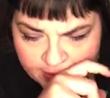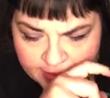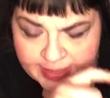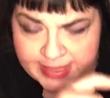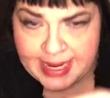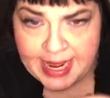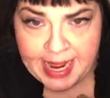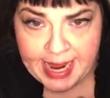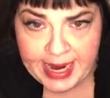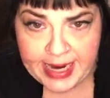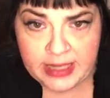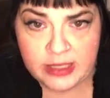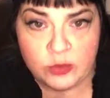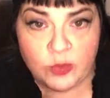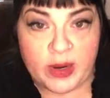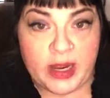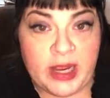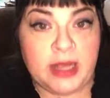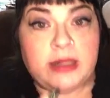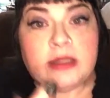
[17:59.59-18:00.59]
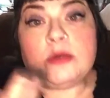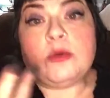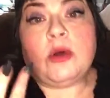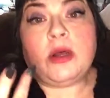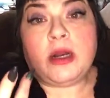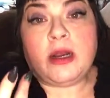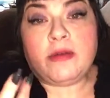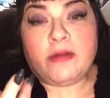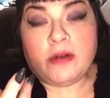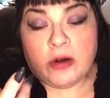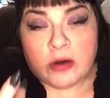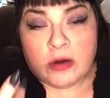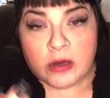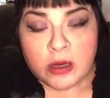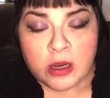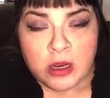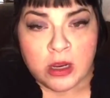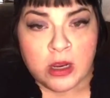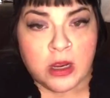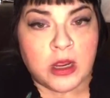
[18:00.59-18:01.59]
days, weeks, whatever.
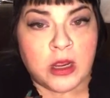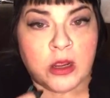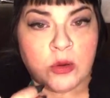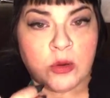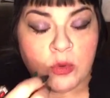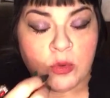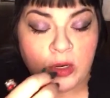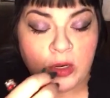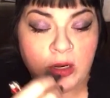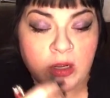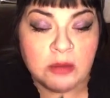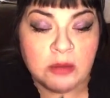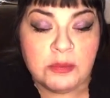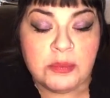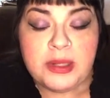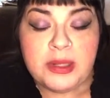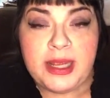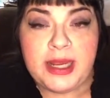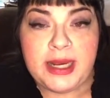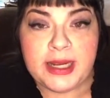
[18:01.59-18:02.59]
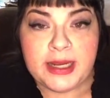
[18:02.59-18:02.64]
When you complete